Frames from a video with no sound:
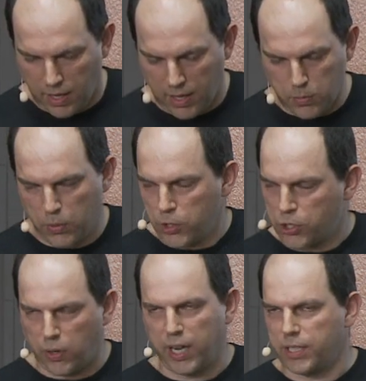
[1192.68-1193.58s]
And we were
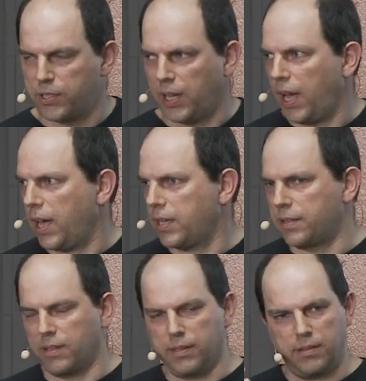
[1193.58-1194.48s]
trying to
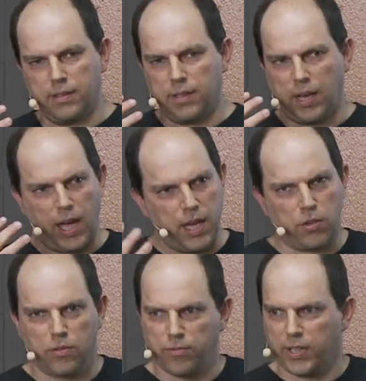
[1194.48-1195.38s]
add,
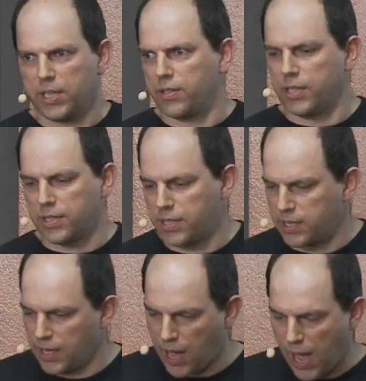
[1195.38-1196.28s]
add on
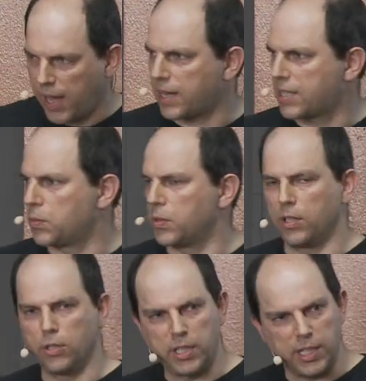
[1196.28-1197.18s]
various hacks
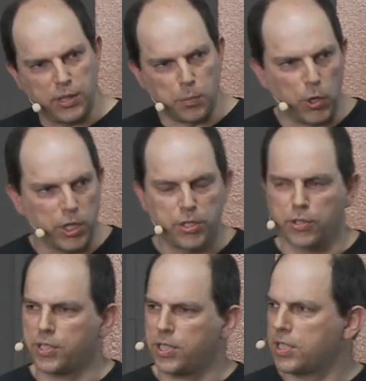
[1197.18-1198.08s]
with looking at the
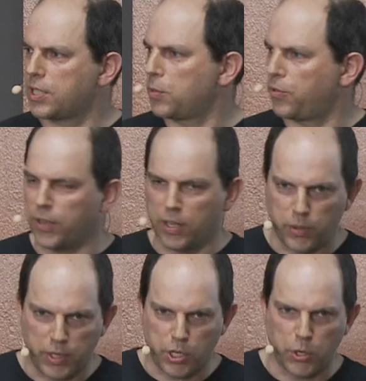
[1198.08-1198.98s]
monitoring system to
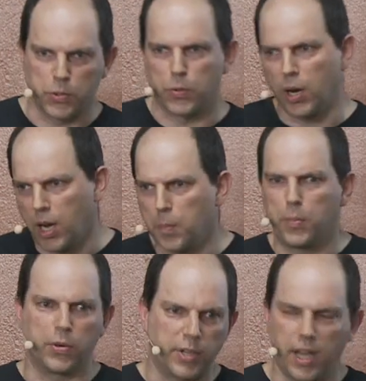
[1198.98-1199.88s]
figure which hosts were
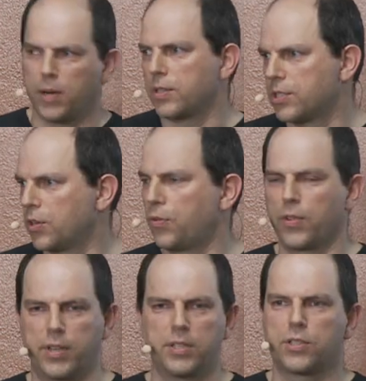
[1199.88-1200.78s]
up or down and so
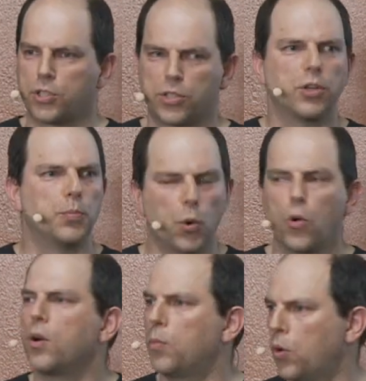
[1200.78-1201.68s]
forth, and it just got
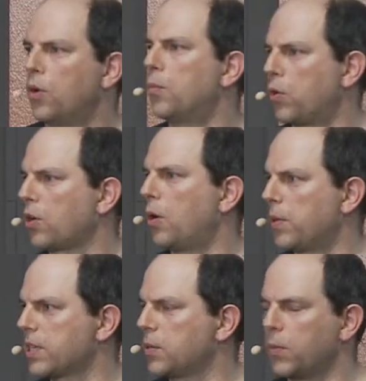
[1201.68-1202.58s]
more and more and more complex.